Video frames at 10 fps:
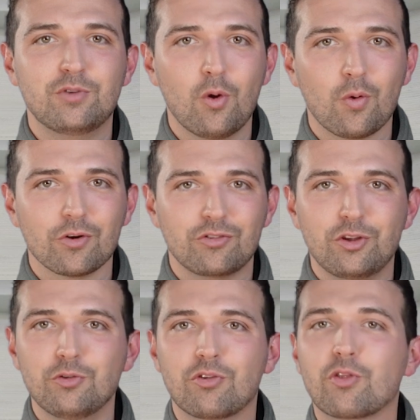doors
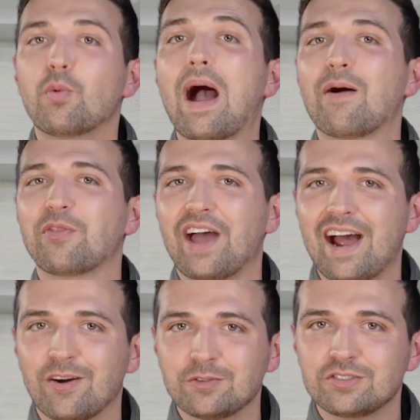used throughout the
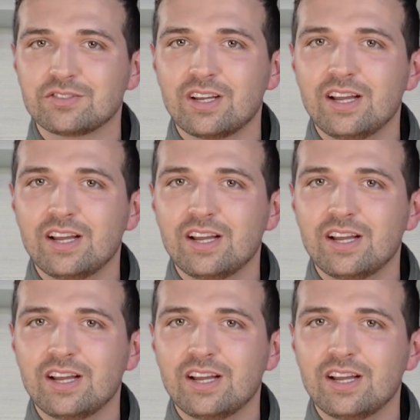house,